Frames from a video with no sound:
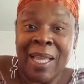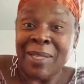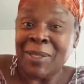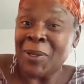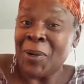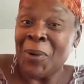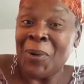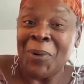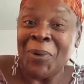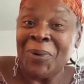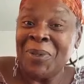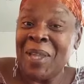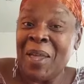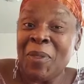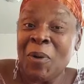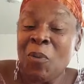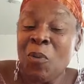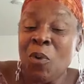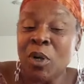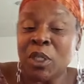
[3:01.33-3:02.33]
That's a whole
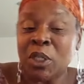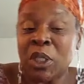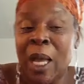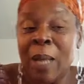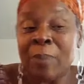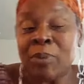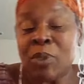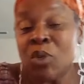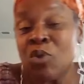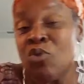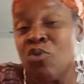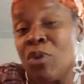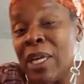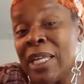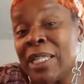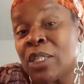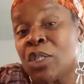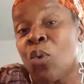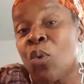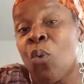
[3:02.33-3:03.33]
nother workshop. So you
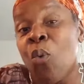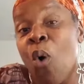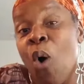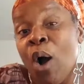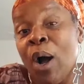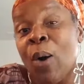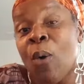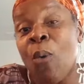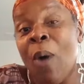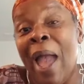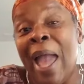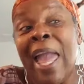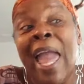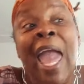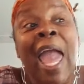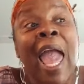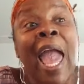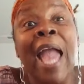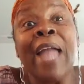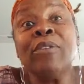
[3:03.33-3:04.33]
get to walk away
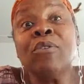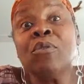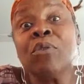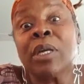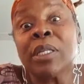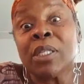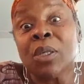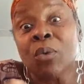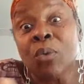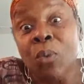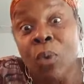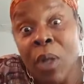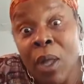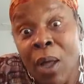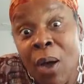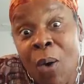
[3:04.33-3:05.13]
and you get to